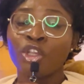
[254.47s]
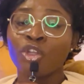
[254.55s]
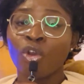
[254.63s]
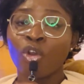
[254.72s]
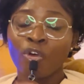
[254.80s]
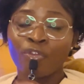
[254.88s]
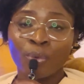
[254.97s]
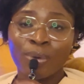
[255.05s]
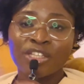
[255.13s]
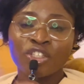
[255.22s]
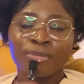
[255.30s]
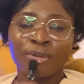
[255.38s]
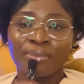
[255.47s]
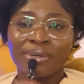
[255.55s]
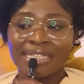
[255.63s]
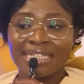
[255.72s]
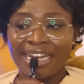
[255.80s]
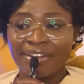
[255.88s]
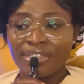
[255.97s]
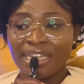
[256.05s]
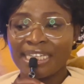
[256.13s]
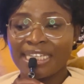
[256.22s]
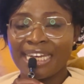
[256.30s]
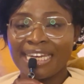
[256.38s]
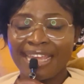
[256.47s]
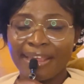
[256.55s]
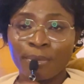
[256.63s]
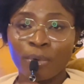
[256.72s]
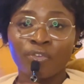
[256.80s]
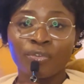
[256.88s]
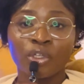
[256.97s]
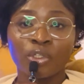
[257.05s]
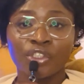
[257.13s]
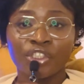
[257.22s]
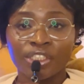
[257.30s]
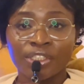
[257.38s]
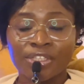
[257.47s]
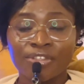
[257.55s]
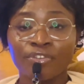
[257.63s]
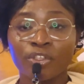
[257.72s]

loved ones will be preserved in the name of the Lord Jesus.